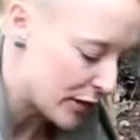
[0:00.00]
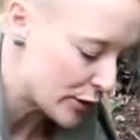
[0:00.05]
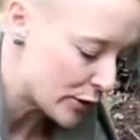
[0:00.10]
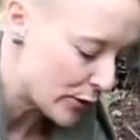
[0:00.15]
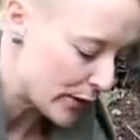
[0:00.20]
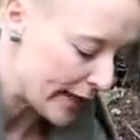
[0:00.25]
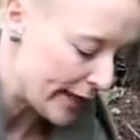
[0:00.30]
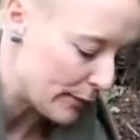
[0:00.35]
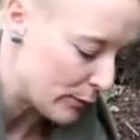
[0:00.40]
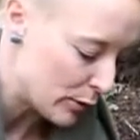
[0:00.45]

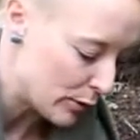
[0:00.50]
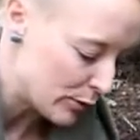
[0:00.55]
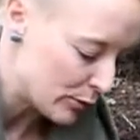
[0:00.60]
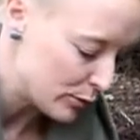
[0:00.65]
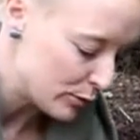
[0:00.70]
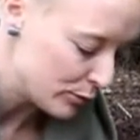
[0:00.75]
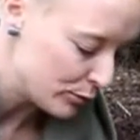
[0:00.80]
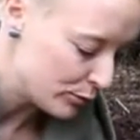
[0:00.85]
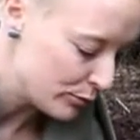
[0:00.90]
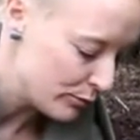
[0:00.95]
tree
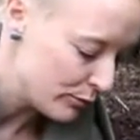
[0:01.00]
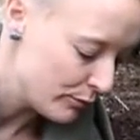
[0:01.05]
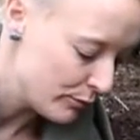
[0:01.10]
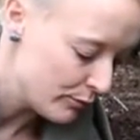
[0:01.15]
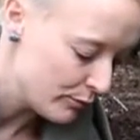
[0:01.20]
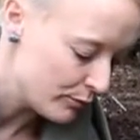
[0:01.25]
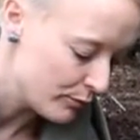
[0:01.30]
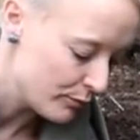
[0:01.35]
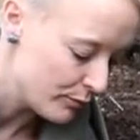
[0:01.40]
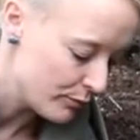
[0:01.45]
will
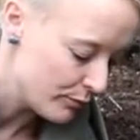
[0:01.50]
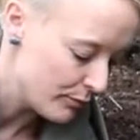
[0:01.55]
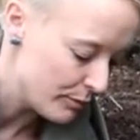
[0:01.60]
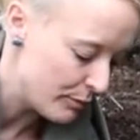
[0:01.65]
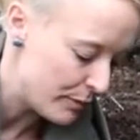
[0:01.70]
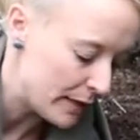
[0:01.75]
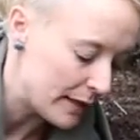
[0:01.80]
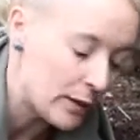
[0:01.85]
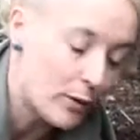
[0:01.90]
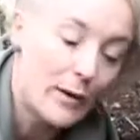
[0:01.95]

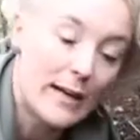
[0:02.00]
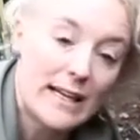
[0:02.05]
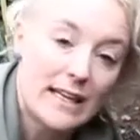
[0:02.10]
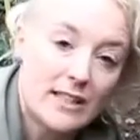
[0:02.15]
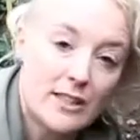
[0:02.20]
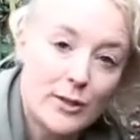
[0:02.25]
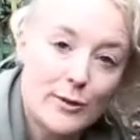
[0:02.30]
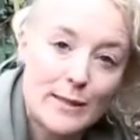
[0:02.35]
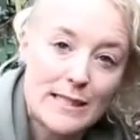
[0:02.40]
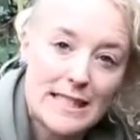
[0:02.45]
be
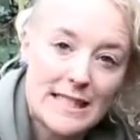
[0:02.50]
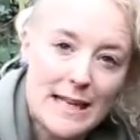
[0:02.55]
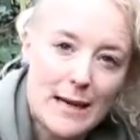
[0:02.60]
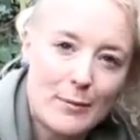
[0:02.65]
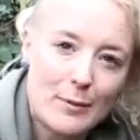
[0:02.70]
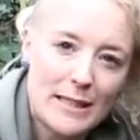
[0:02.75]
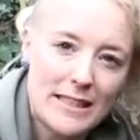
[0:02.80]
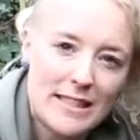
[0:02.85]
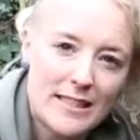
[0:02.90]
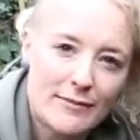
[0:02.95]
quicker to
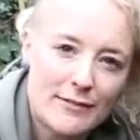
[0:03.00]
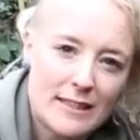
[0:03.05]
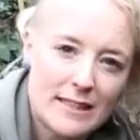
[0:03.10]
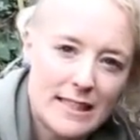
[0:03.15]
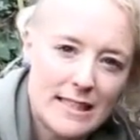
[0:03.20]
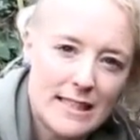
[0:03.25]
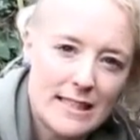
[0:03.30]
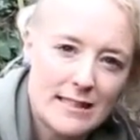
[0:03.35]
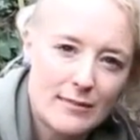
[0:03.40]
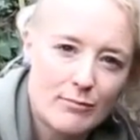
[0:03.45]
establish if
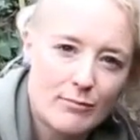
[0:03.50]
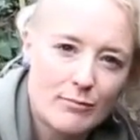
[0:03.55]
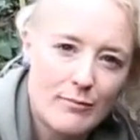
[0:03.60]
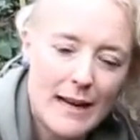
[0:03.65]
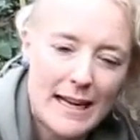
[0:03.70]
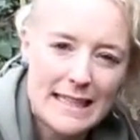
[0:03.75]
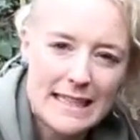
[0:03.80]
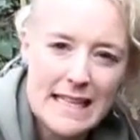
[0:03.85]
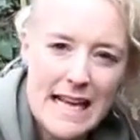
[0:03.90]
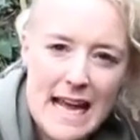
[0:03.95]
it's
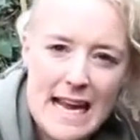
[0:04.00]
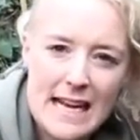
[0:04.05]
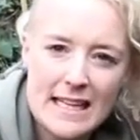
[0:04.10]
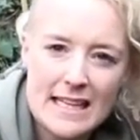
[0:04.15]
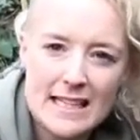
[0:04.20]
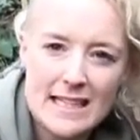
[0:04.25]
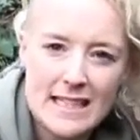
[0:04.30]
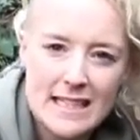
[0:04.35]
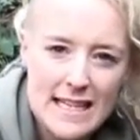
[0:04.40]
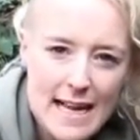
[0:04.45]
maintained
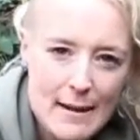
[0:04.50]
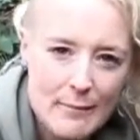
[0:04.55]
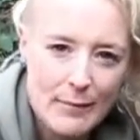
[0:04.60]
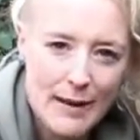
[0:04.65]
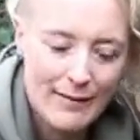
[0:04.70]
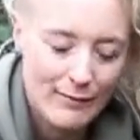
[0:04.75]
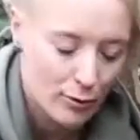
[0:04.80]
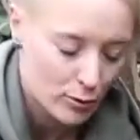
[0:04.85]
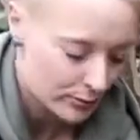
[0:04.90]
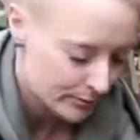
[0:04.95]
at the same
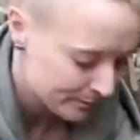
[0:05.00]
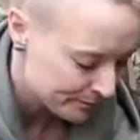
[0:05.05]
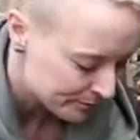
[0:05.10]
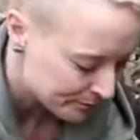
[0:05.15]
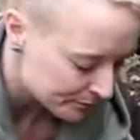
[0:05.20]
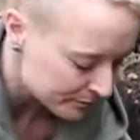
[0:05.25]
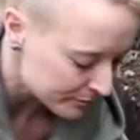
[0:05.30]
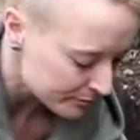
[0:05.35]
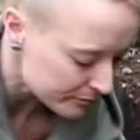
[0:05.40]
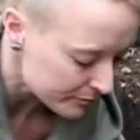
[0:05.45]
level.
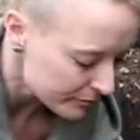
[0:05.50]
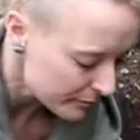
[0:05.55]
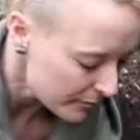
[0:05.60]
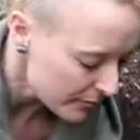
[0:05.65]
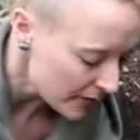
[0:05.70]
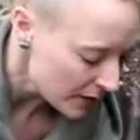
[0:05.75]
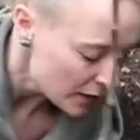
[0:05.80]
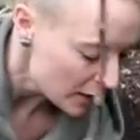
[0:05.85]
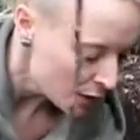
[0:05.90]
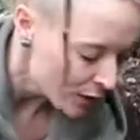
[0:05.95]

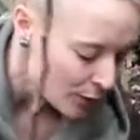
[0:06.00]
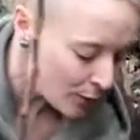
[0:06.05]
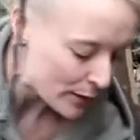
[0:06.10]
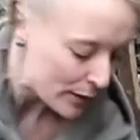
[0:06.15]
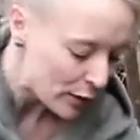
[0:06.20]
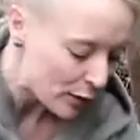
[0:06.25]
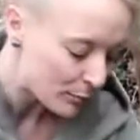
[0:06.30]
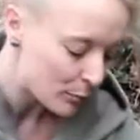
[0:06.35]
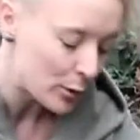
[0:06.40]
We're not